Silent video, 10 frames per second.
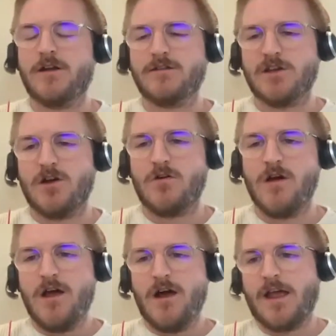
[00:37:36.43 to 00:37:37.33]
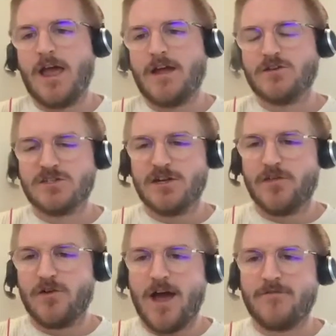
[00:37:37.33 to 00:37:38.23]
And so again, just
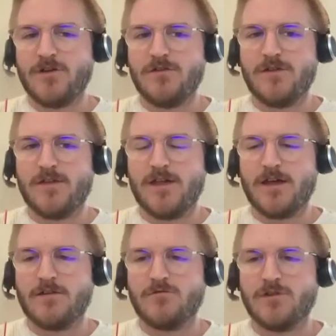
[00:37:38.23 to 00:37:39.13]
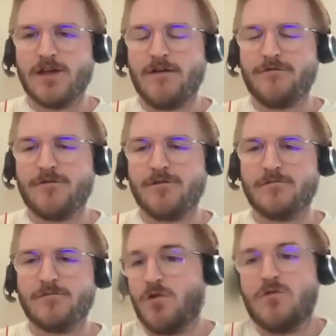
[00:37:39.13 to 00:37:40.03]
another avenue that they can really have
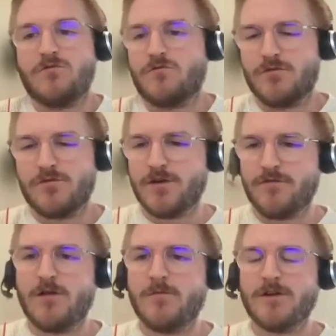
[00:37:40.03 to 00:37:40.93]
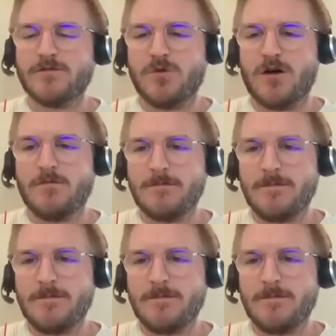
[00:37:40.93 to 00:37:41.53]
for their own growth and development as well.